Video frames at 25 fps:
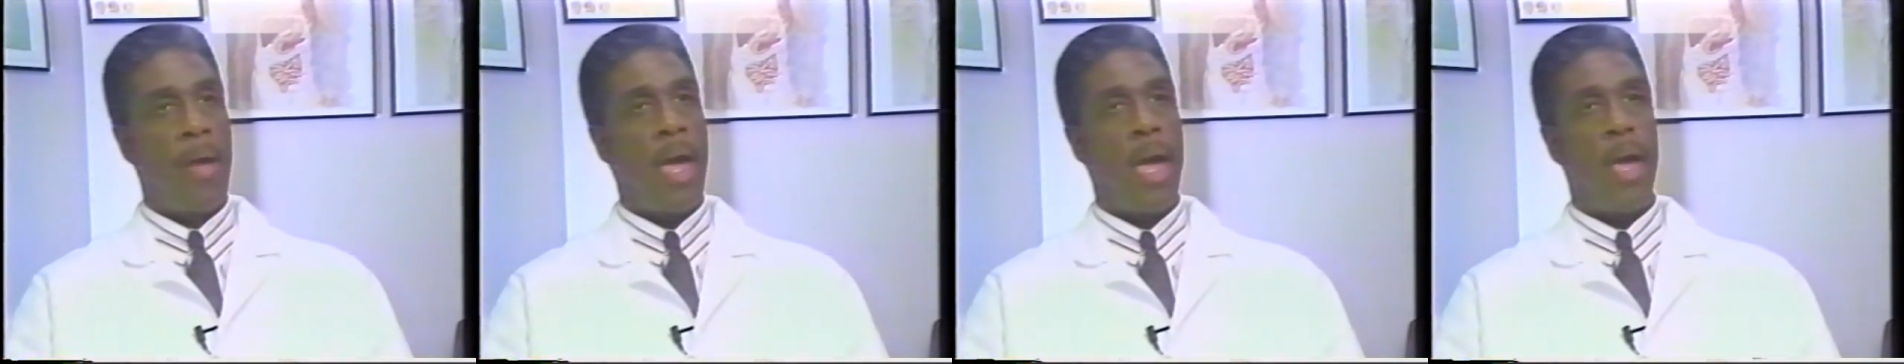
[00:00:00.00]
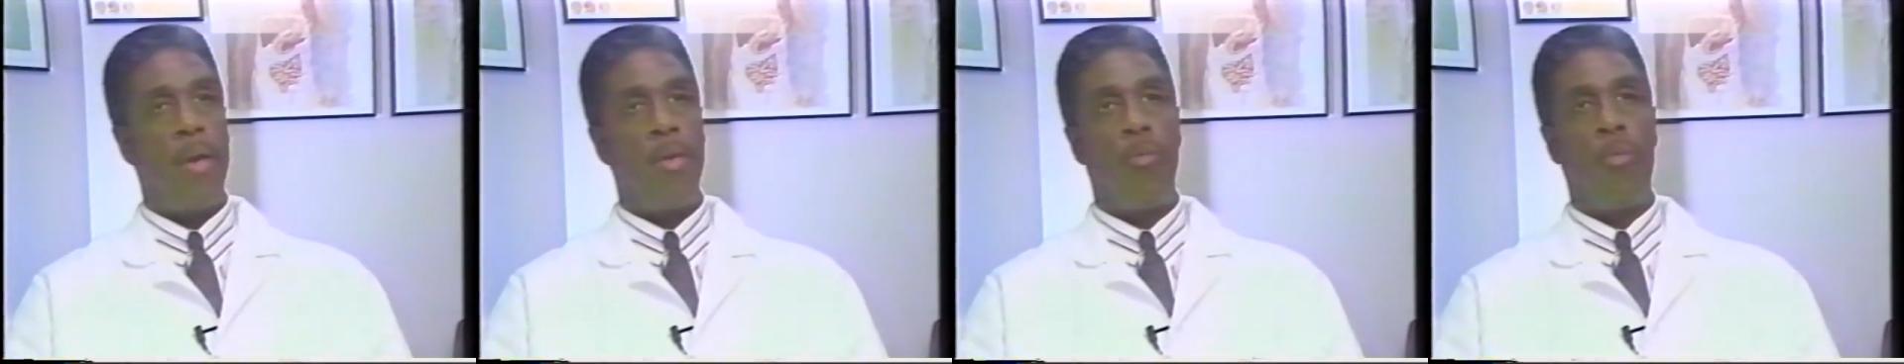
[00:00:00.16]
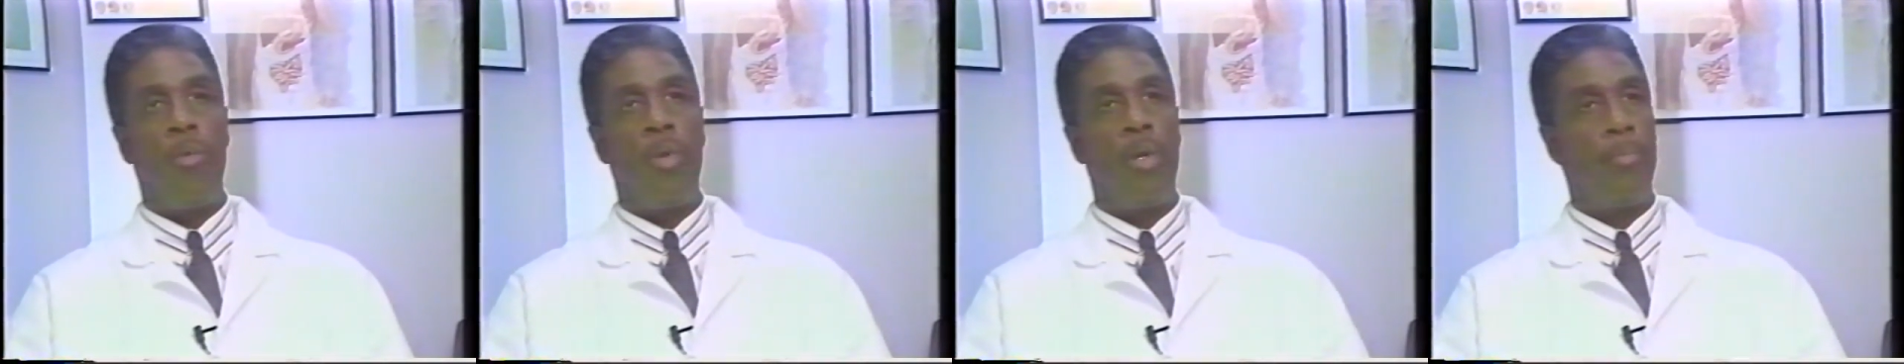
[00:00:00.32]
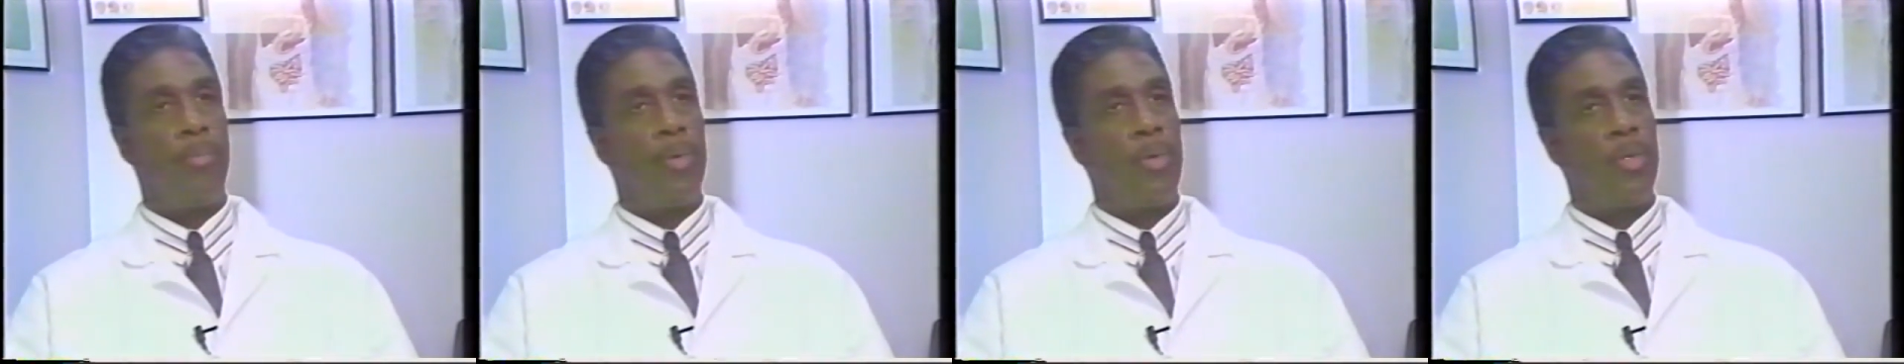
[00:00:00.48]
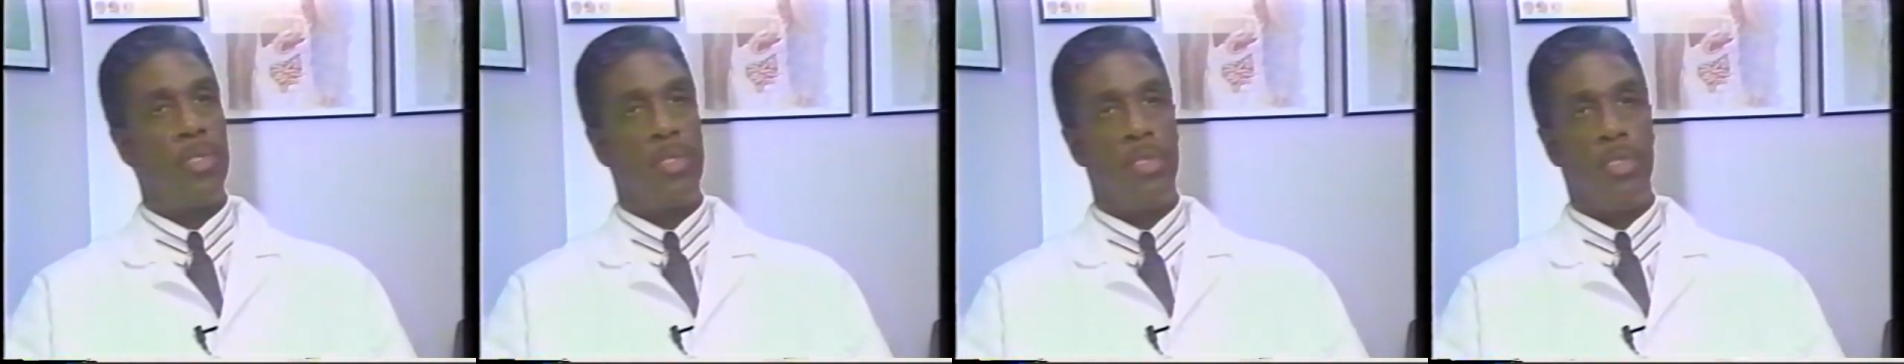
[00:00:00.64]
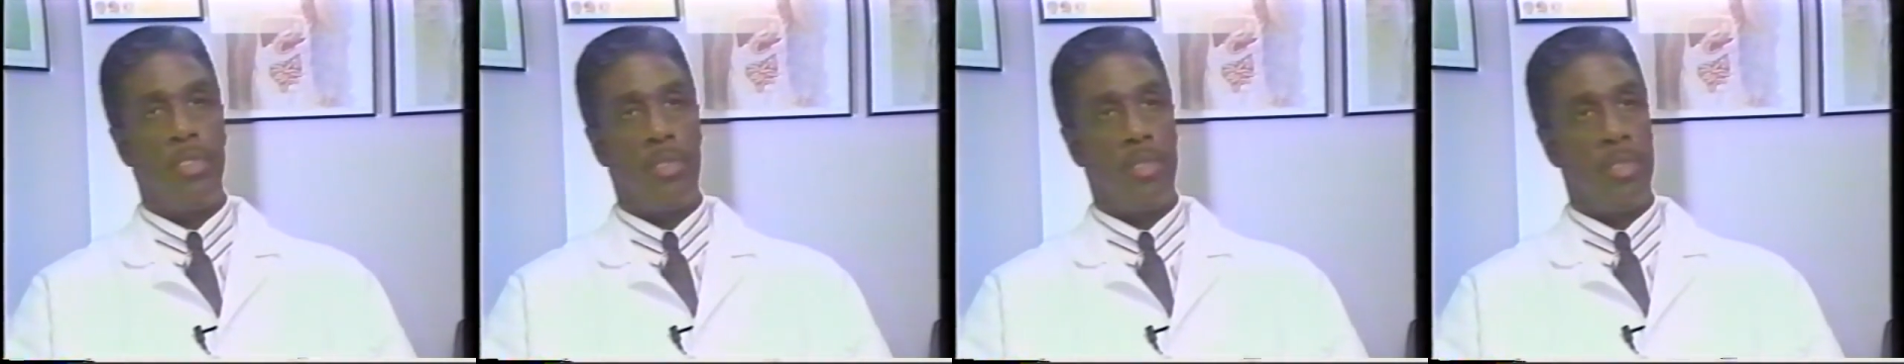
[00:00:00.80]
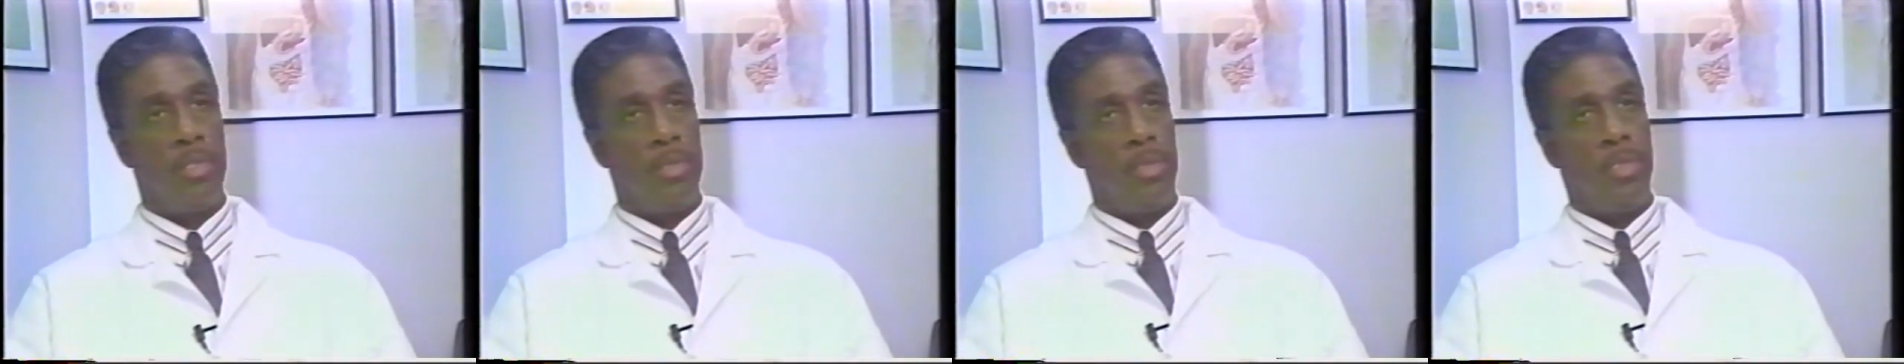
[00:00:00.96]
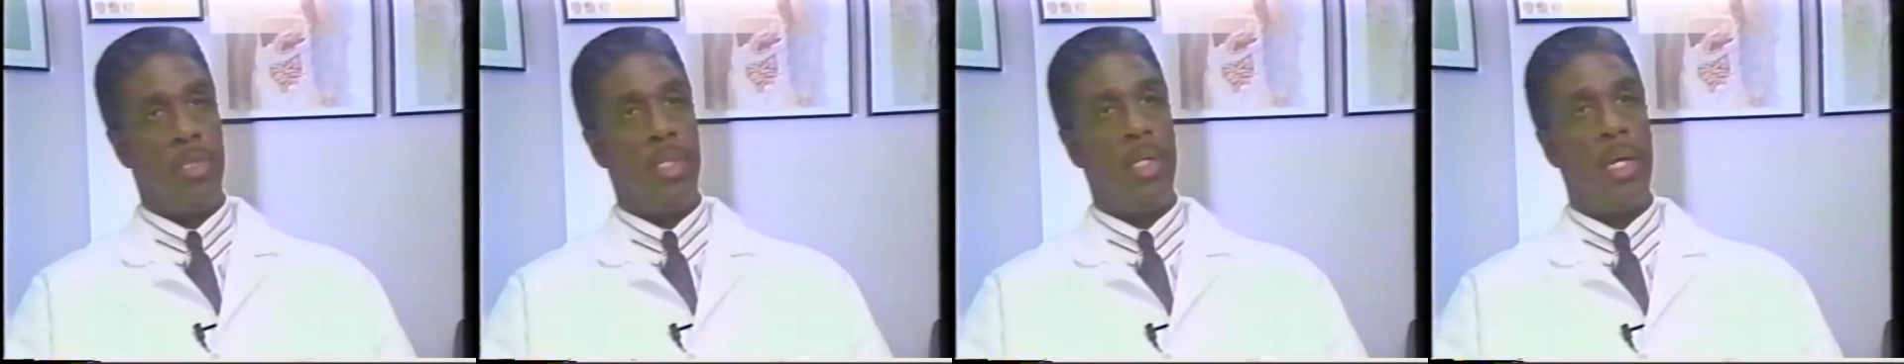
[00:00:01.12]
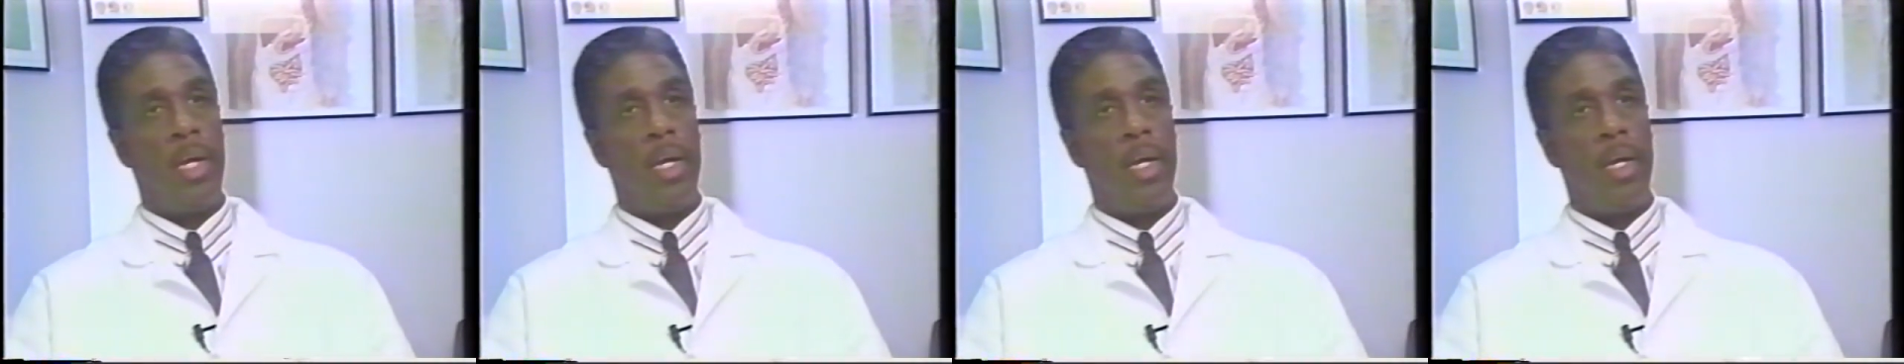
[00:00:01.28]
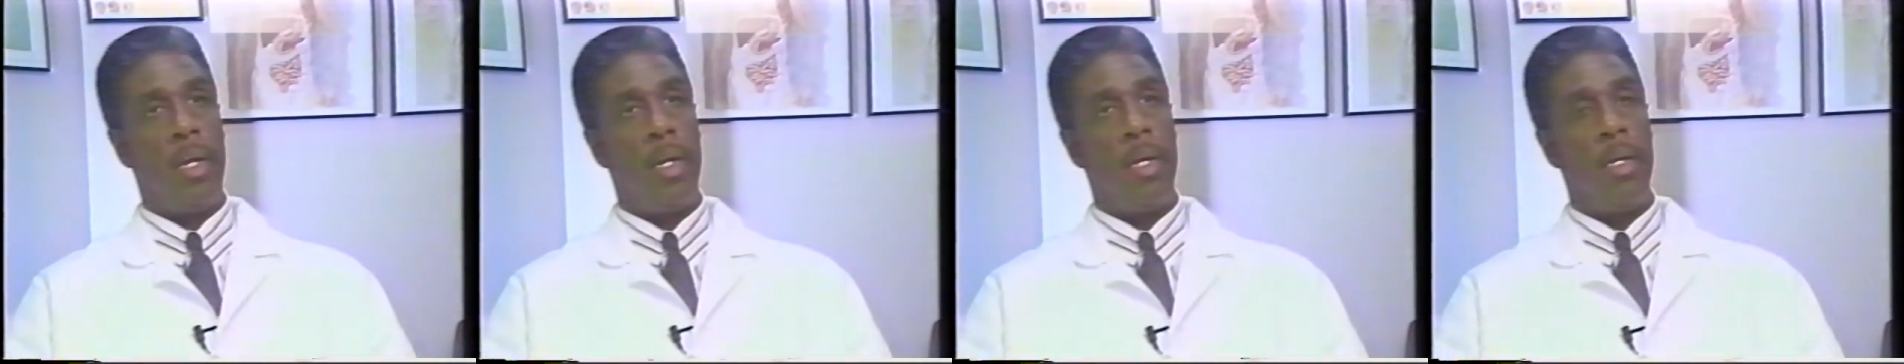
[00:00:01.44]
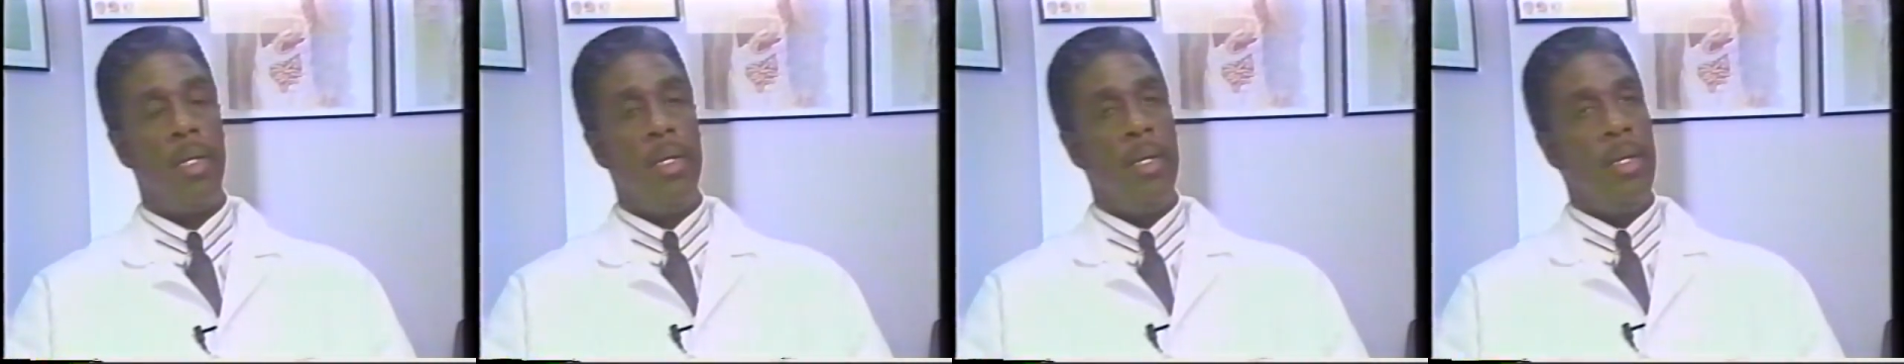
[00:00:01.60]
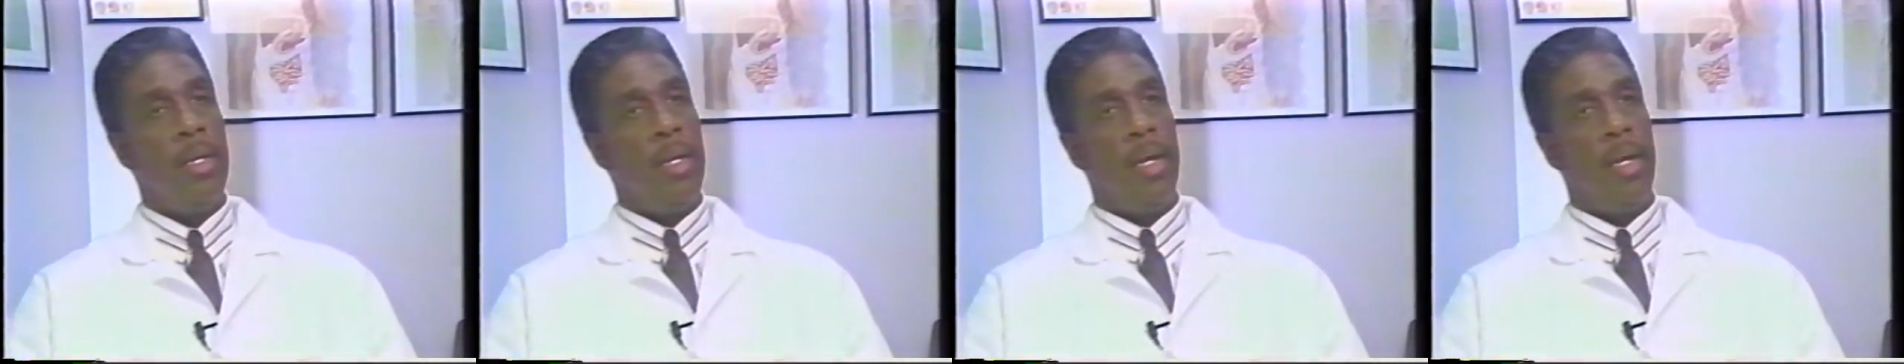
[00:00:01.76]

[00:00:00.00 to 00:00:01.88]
pattern where a person is losing hair.